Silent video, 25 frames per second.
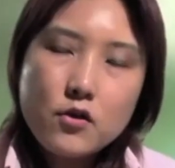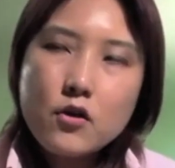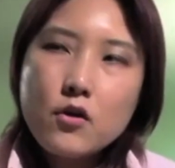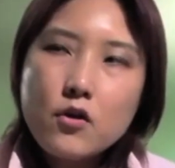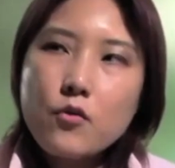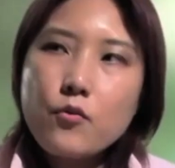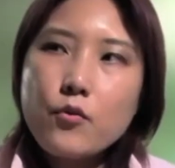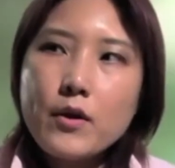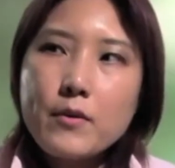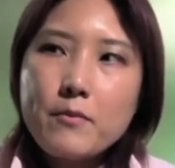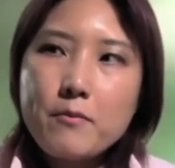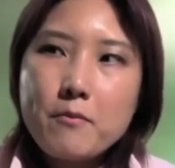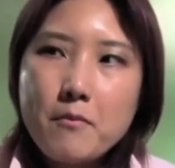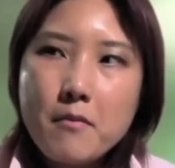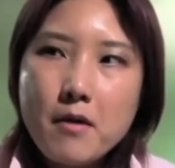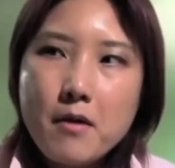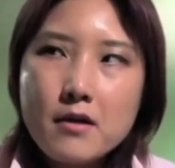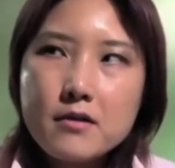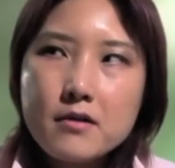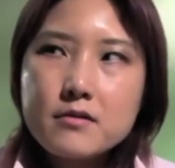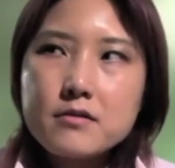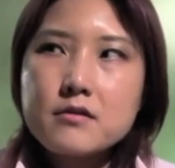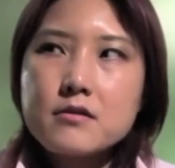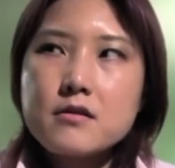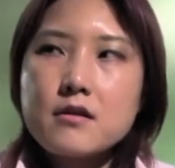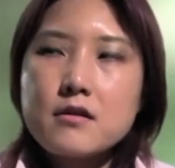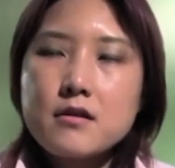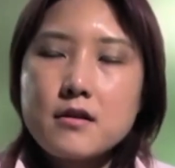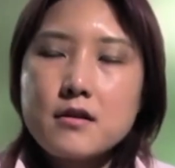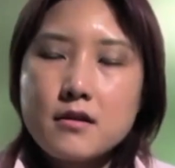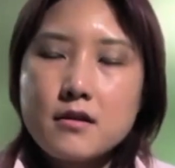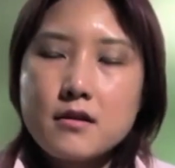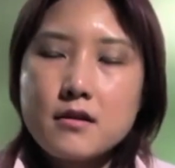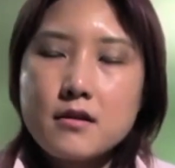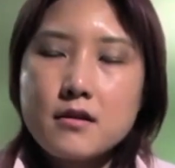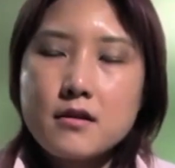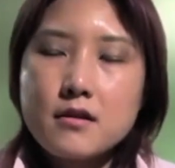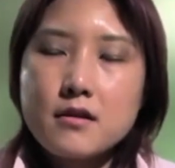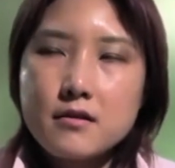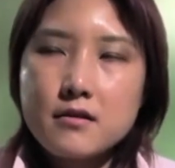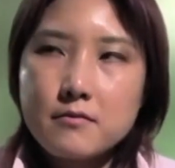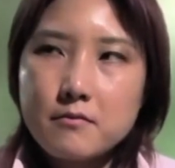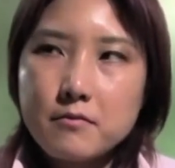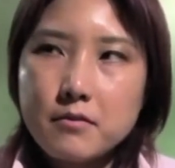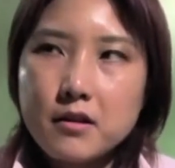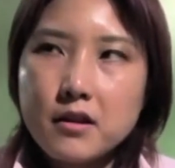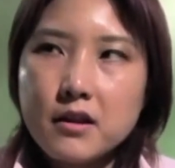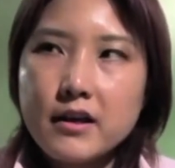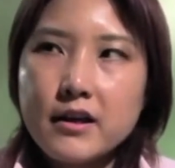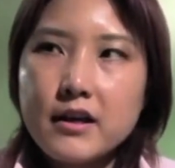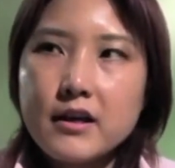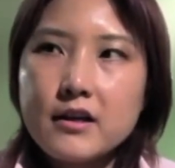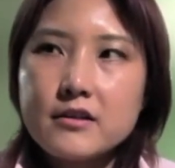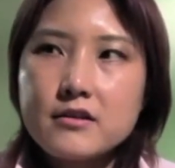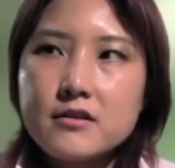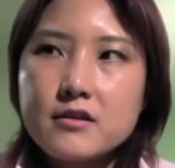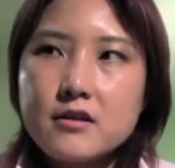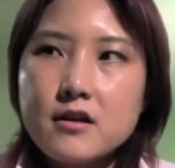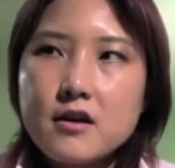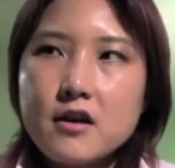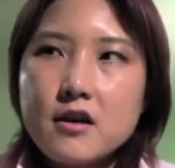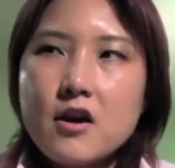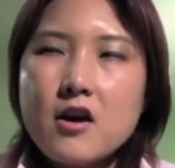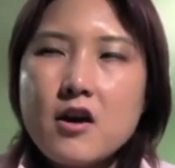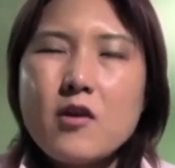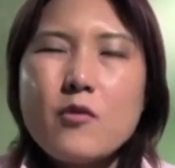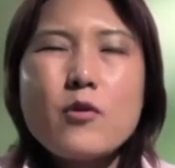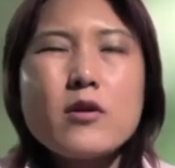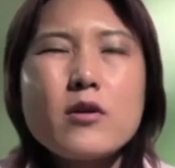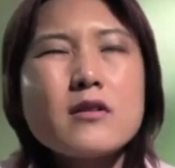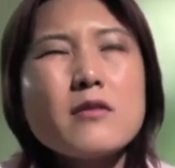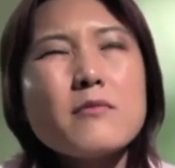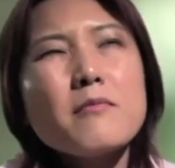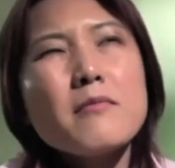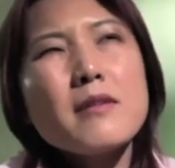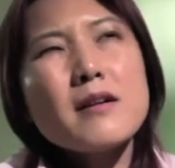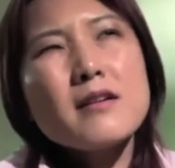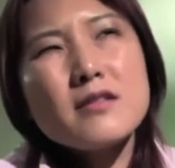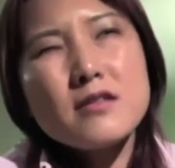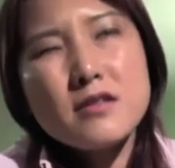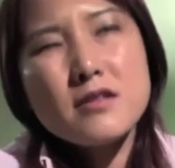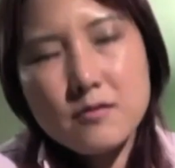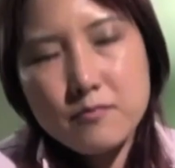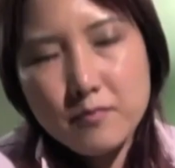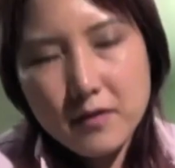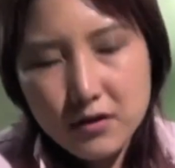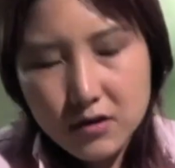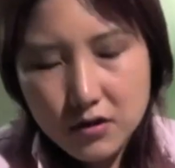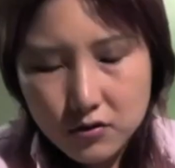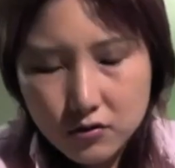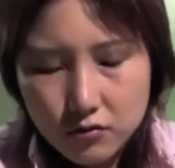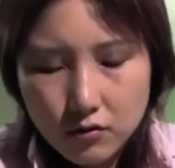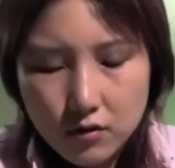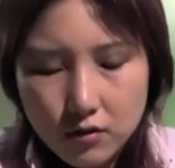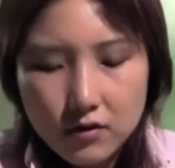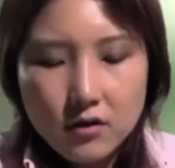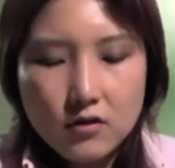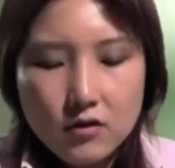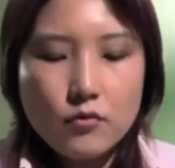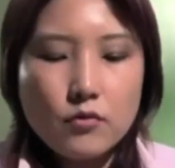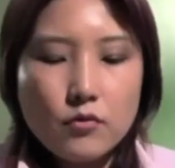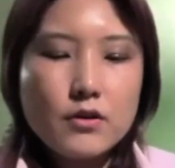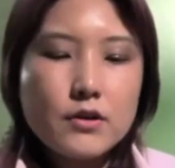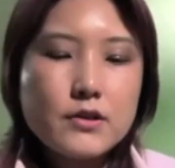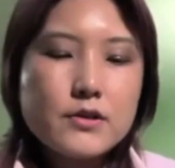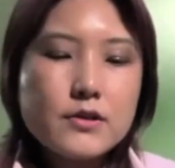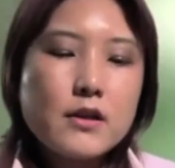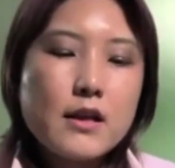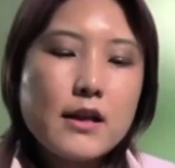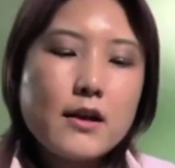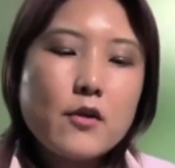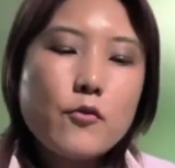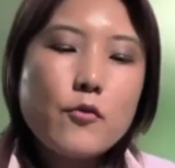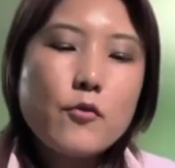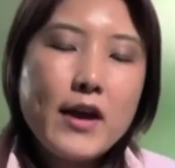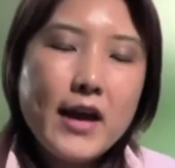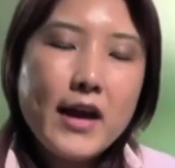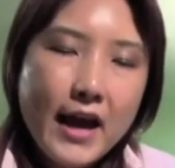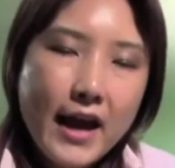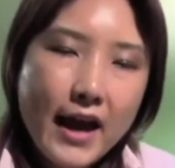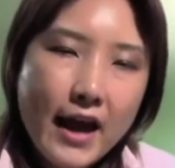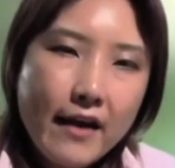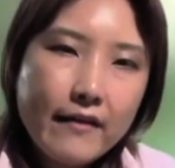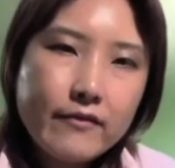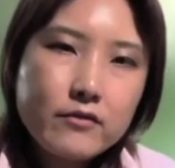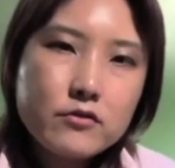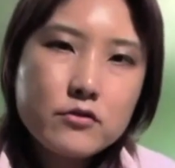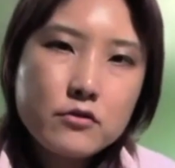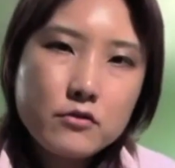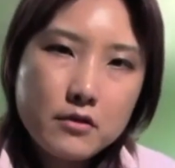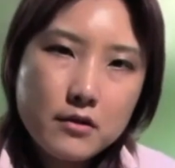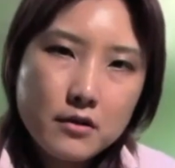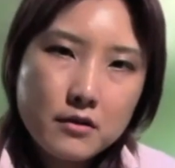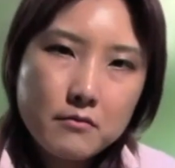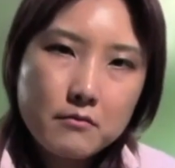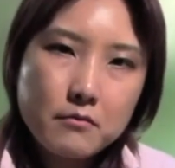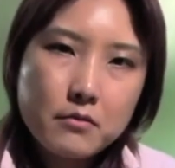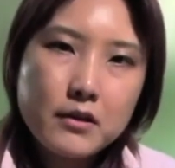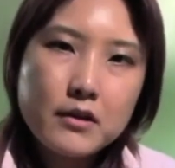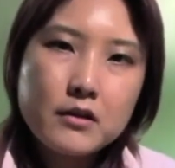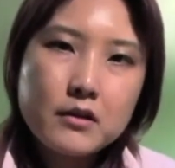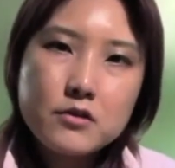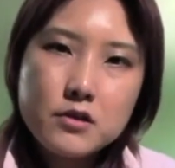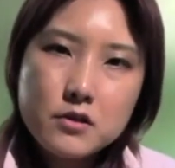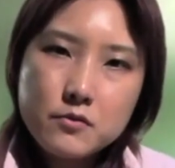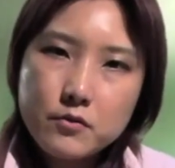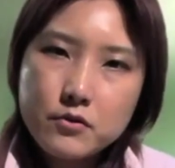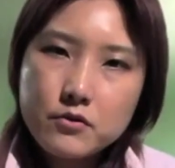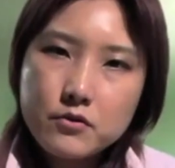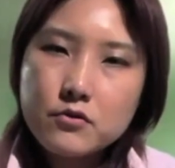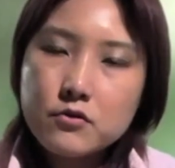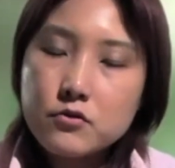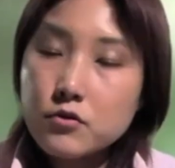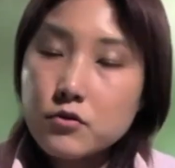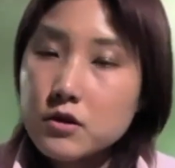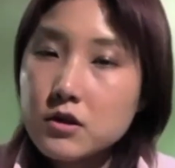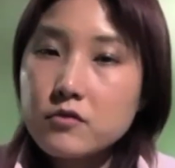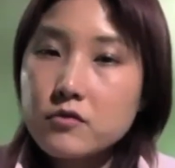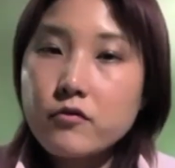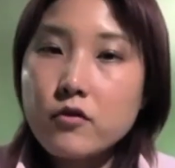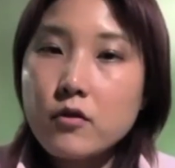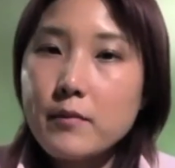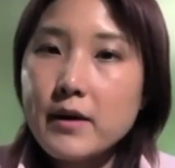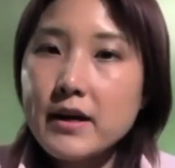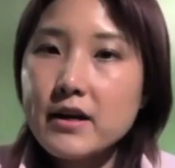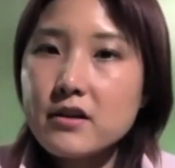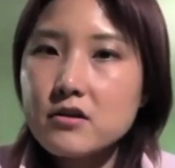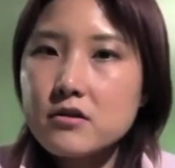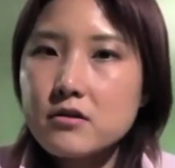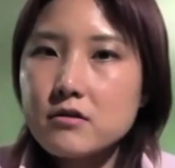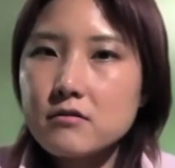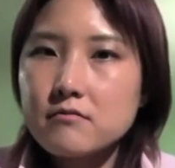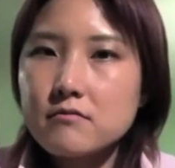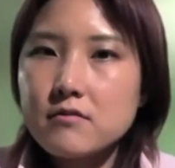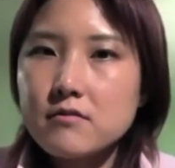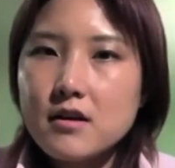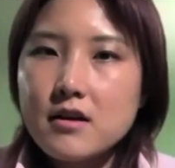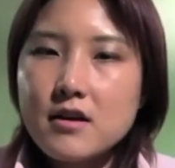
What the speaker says: We must complete, well, the must is a bit stronger words, like we have to complete the spiritual transformation.